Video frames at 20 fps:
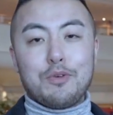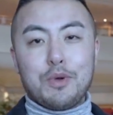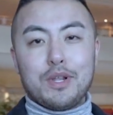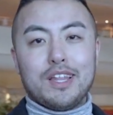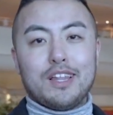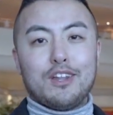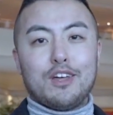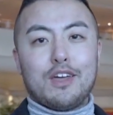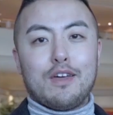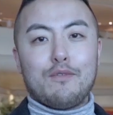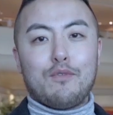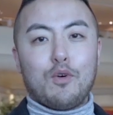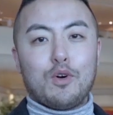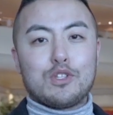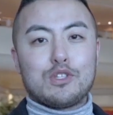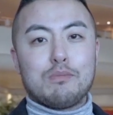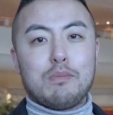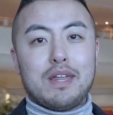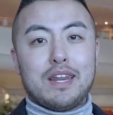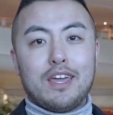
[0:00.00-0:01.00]
really looking
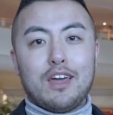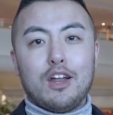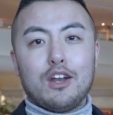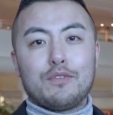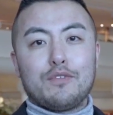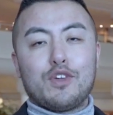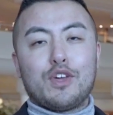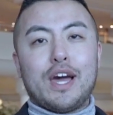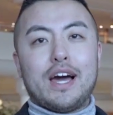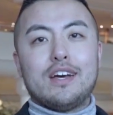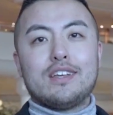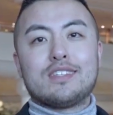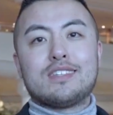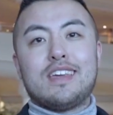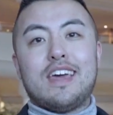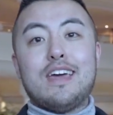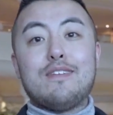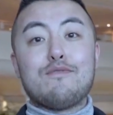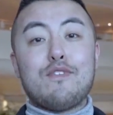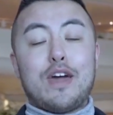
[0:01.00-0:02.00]
forward to meeting all of you guys
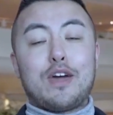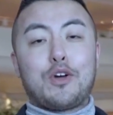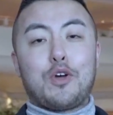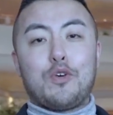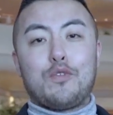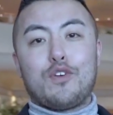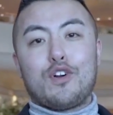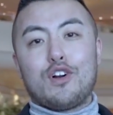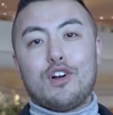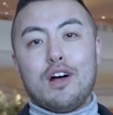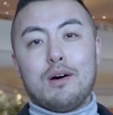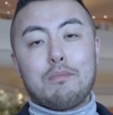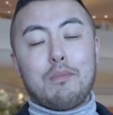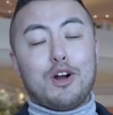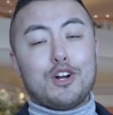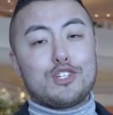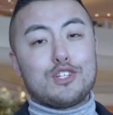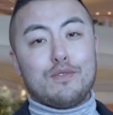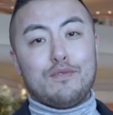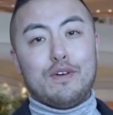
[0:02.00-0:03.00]
in Vancouver on
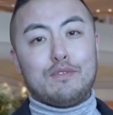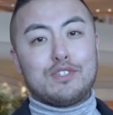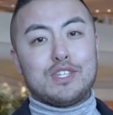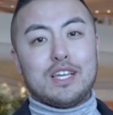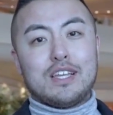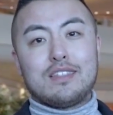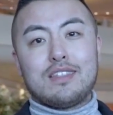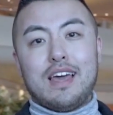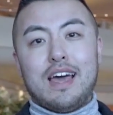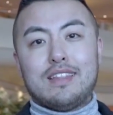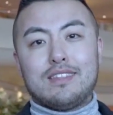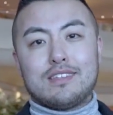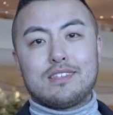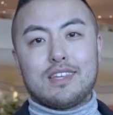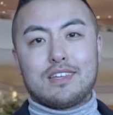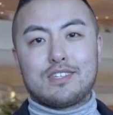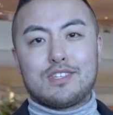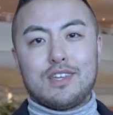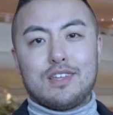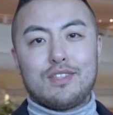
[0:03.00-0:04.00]
March the 15th and the
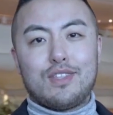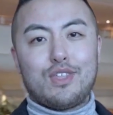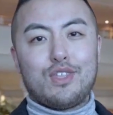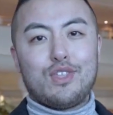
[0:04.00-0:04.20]
16th.